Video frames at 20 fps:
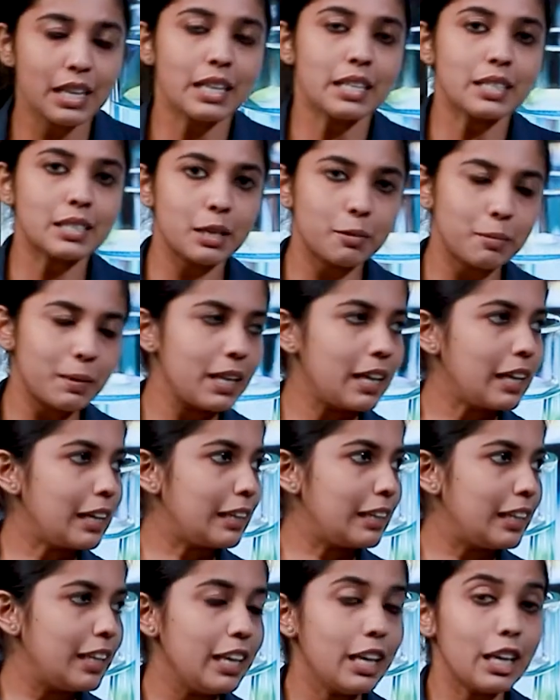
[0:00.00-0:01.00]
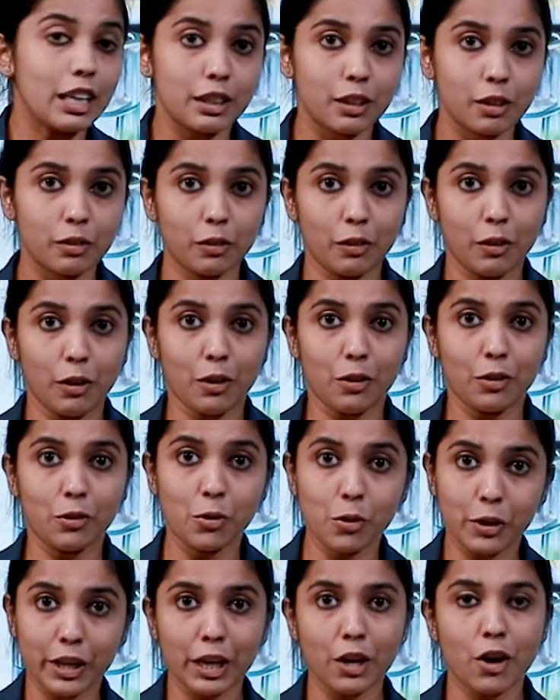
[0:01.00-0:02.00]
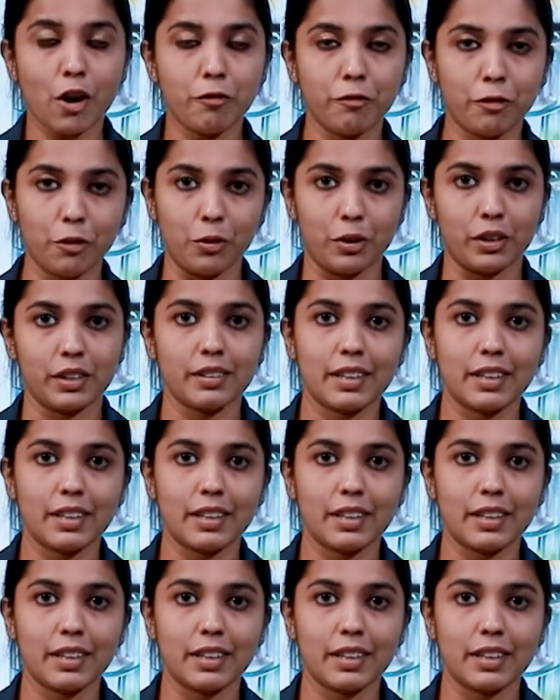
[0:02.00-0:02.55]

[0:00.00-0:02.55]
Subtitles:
Similarly, the cooking of food,